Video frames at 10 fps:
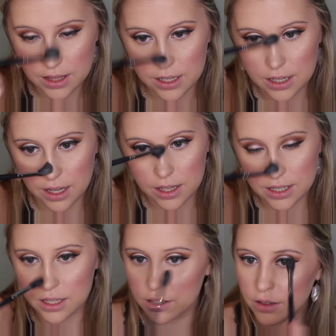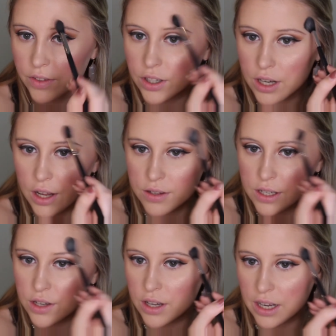And down the center of your nose,
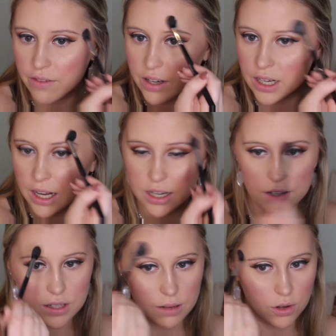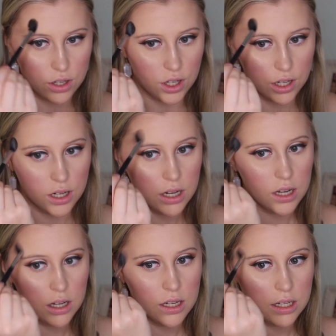and you could even kind of do some on your
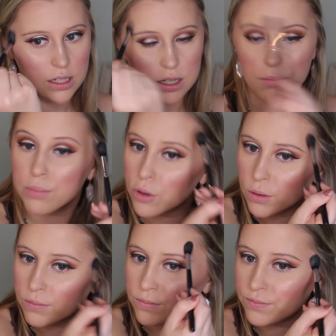temple.